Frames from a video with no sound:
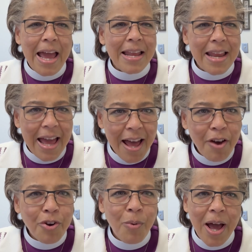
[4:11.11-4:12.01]
And
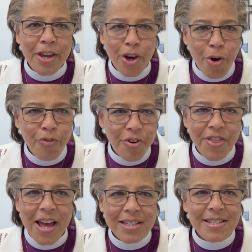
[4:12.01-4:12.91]
how do I go for
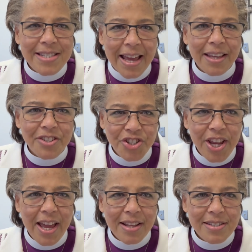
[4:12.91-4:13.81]
that second
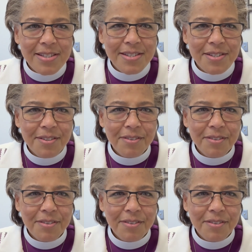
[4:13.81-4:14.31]
chance?